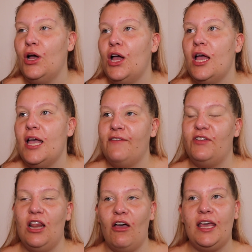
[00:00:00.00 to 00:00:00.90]
If
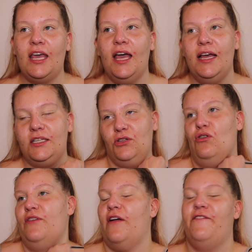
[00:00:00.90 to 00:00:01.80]
you like it,
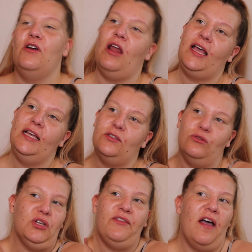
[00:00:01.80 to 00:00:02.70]
or if I feel like
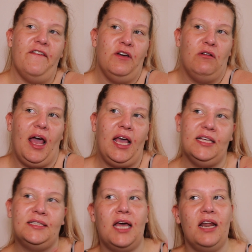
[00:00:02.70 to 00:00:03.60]

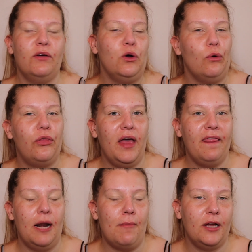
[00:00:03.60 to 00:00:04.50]
it's kind of a cool thing,
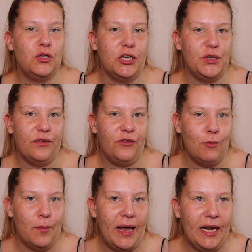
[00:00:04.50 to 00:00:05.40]
then I might try and do it with a few
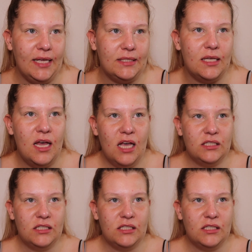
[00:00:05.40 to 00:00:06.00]
more palettes.